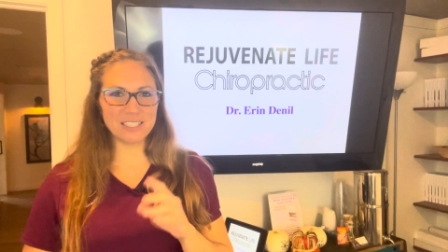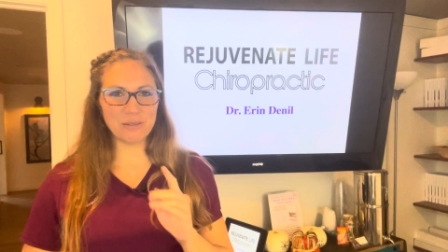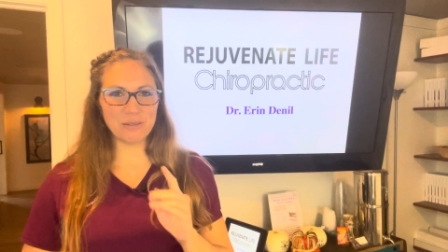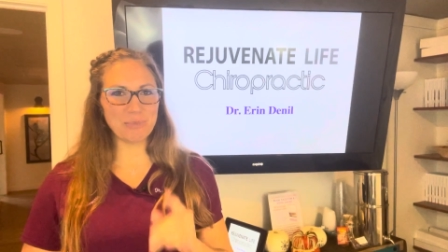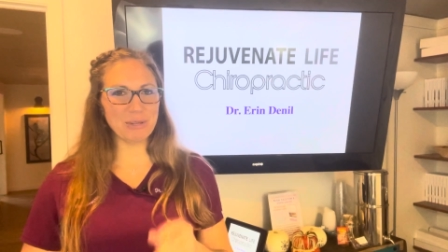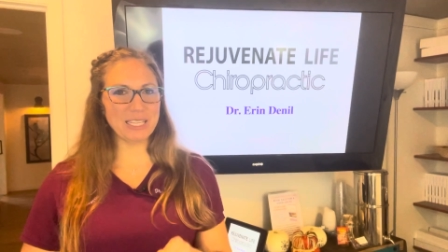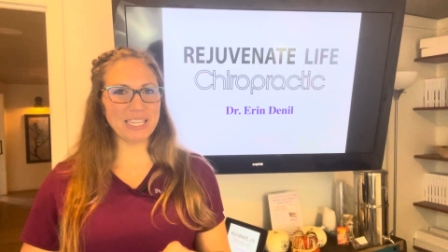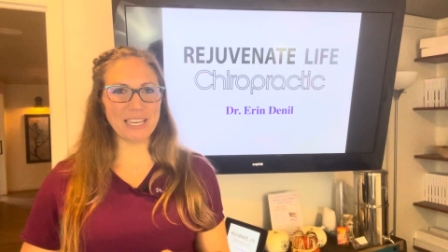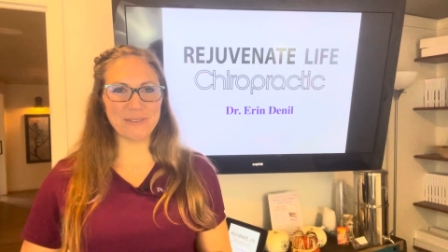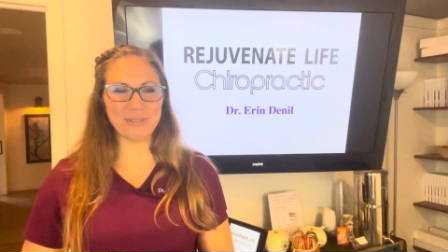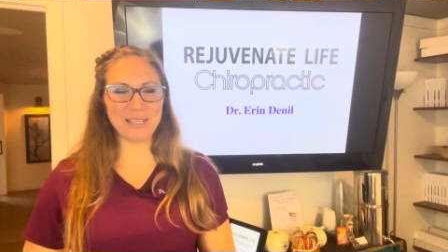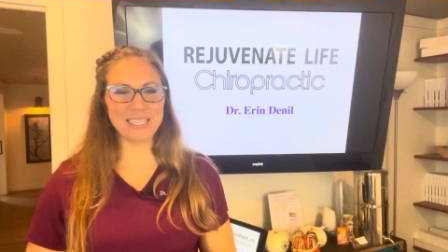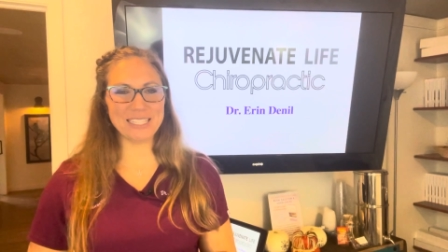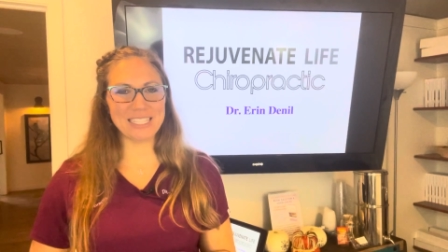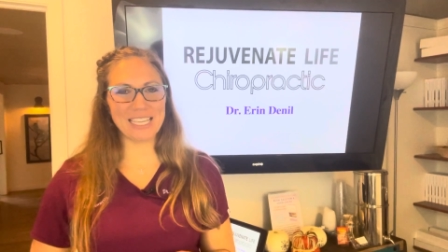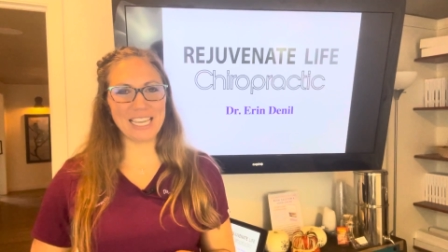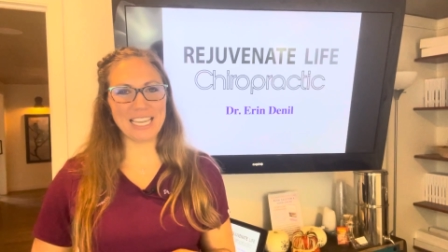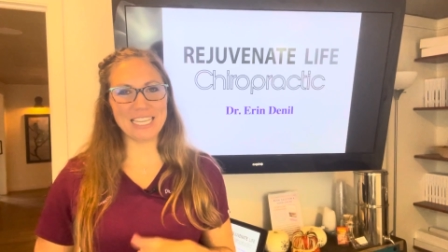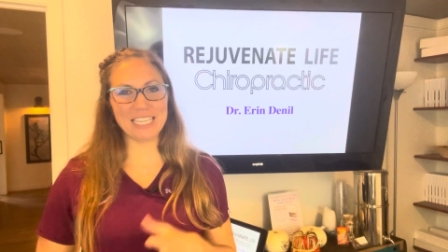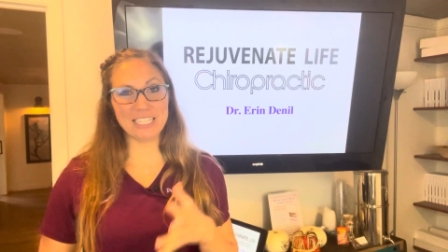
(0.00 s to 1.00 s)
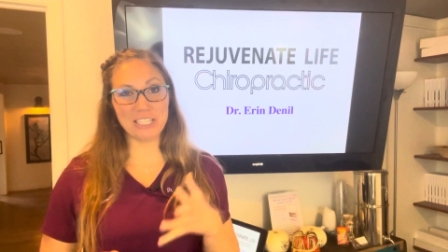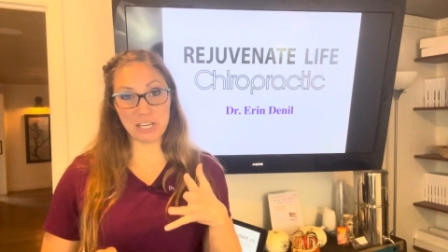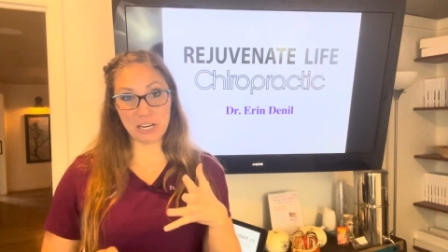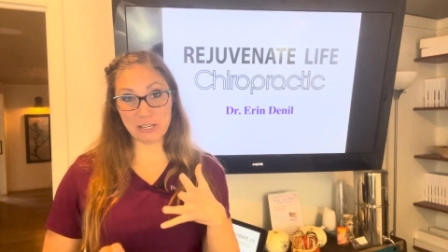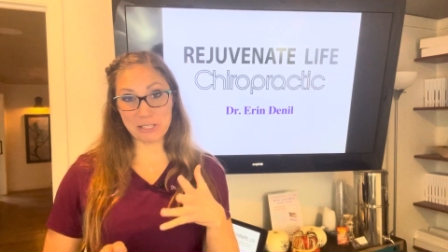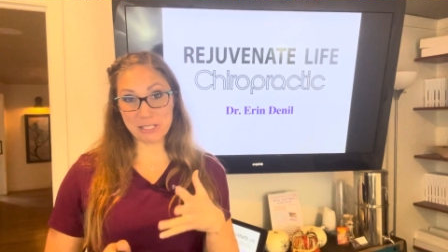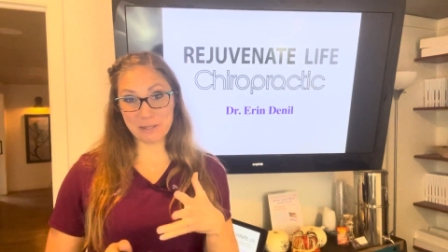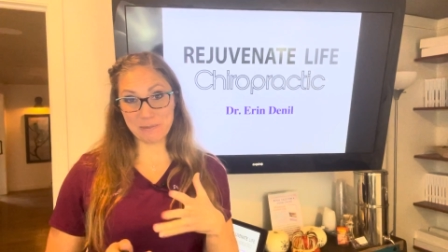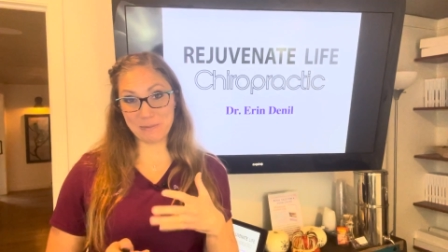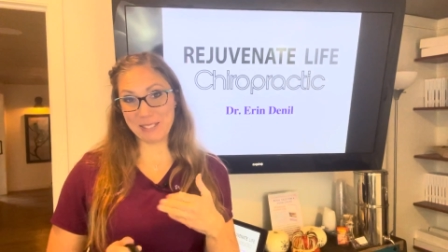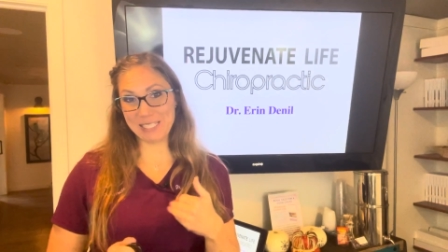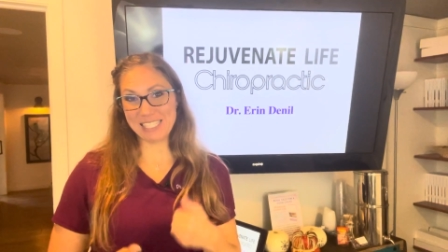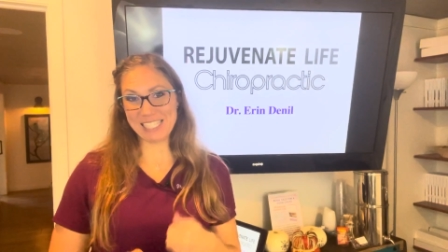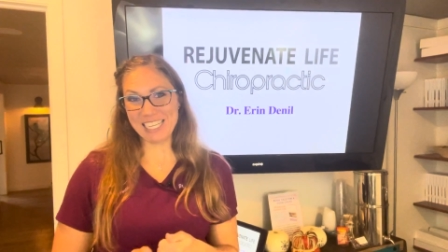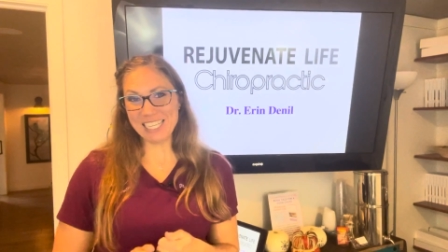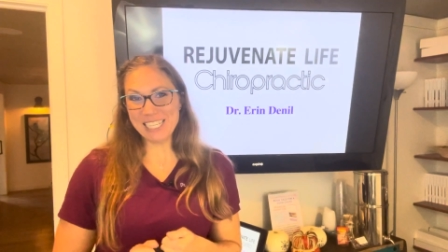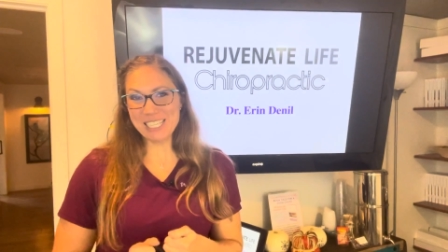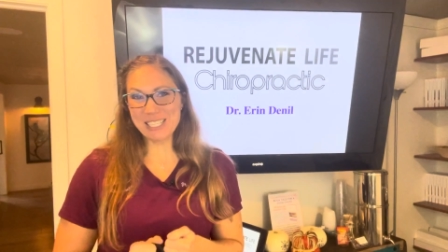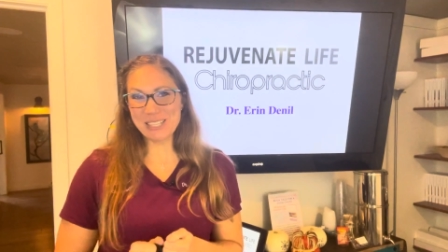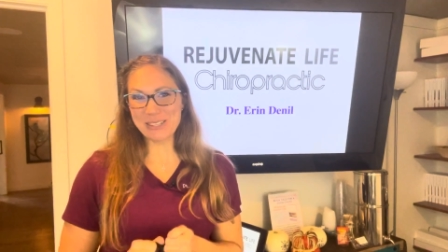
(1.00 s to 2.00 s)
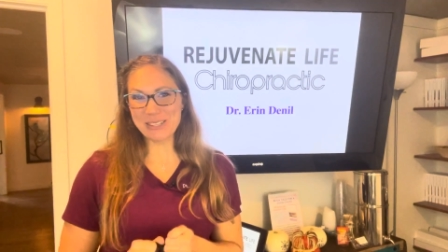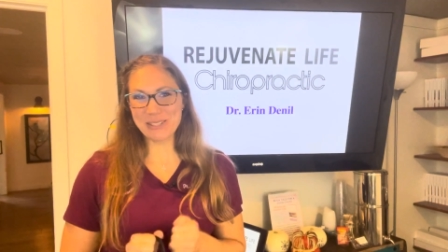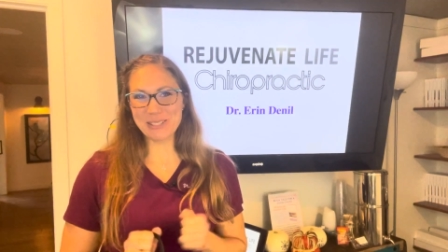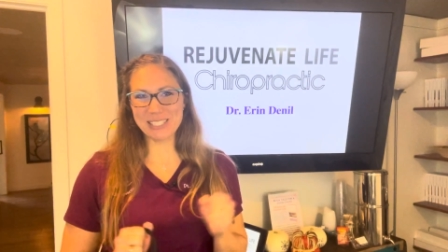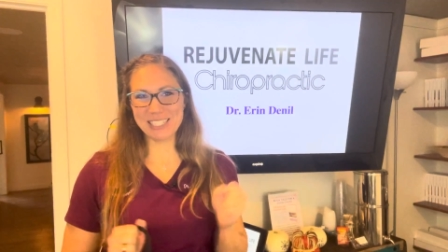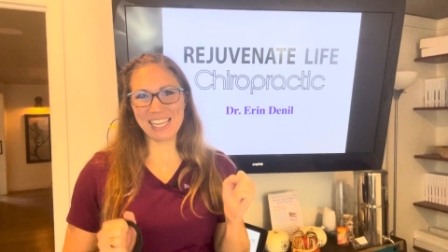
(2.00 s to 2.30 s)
to begin with and share some exciting news,